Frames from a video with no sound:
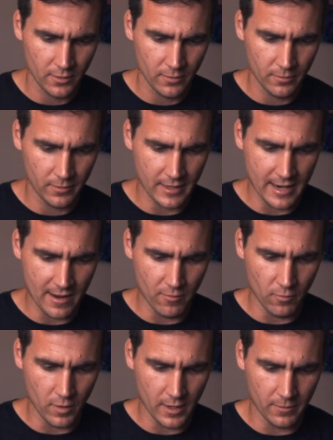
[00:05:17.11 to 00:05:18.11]
We're at
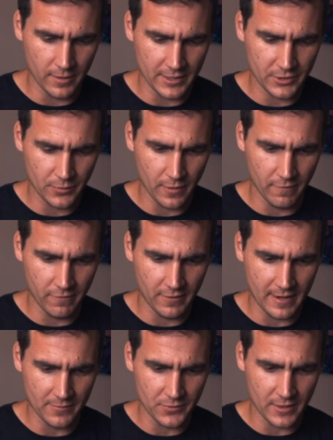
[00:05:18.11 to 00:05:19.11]
what? We're at 12
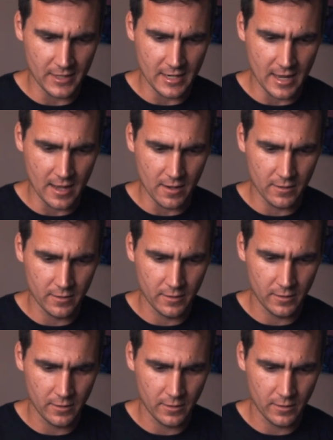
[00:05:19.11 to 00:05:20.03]
frames right now.